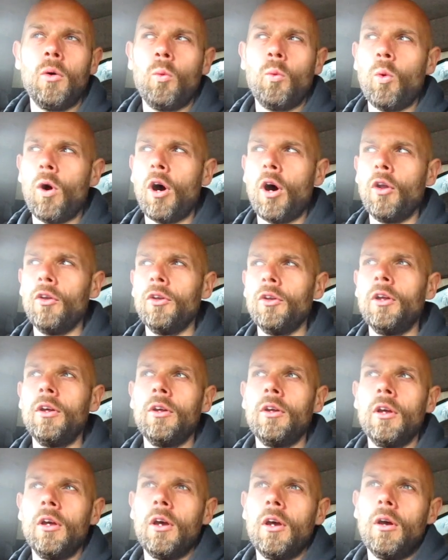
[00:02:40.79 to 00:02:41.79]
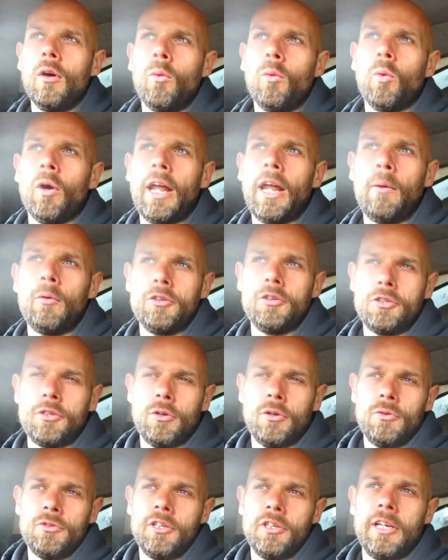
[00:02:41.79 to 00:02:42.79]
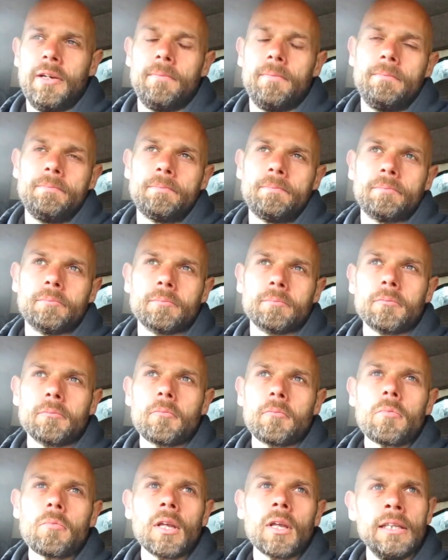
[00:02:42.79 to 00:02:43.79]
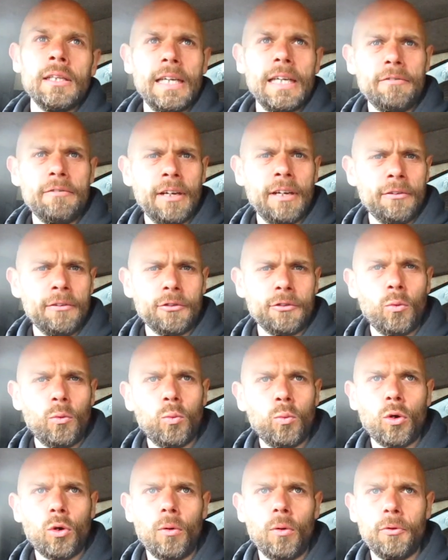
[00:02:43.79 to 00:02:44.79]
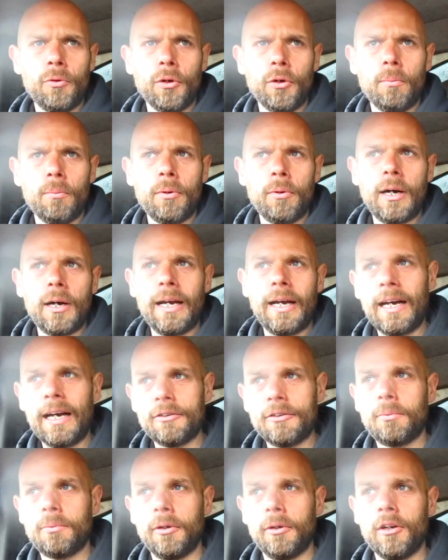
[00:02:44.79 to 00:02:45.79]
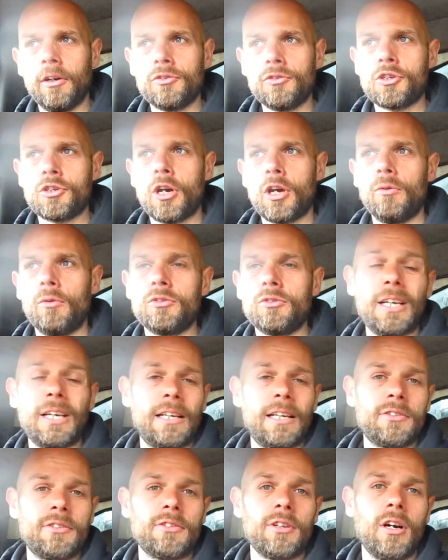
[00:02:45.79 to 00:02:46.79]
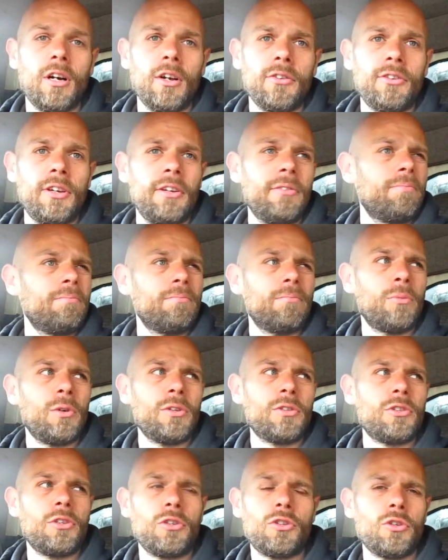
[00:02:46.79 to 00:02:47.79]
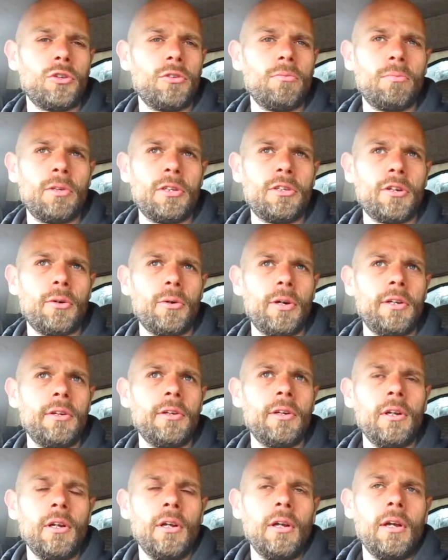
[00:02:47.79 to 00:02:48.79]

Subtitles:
One, when I was using it, even after it warmed up, I had to put it on choke to get it started, which you shouldn't be doing.